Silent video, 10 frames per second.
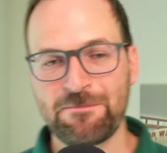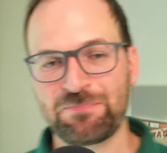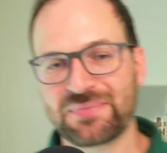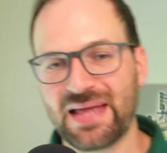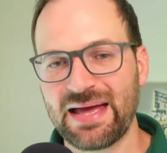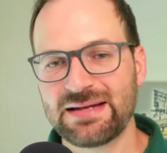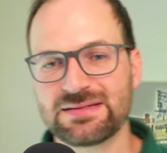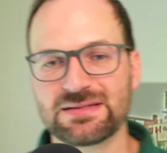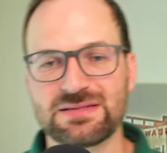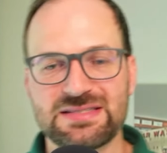And
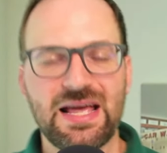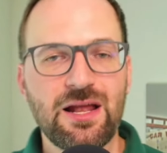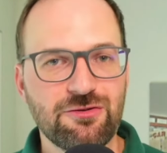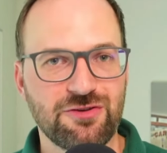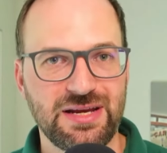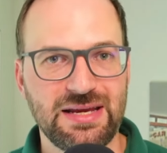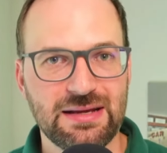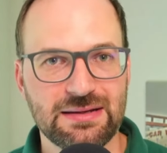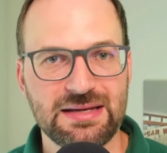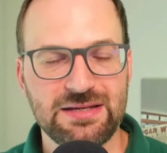salary
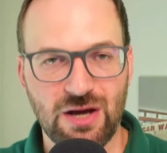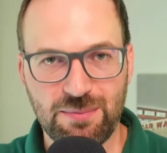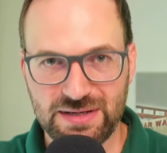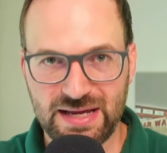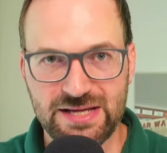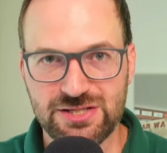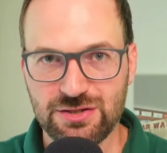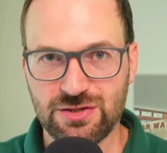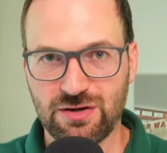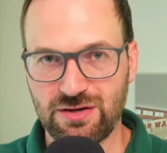in your application
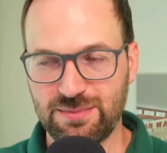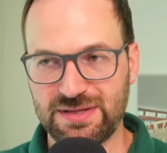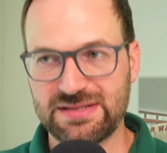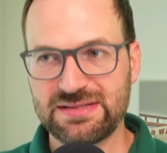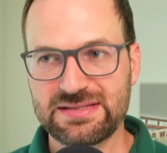documents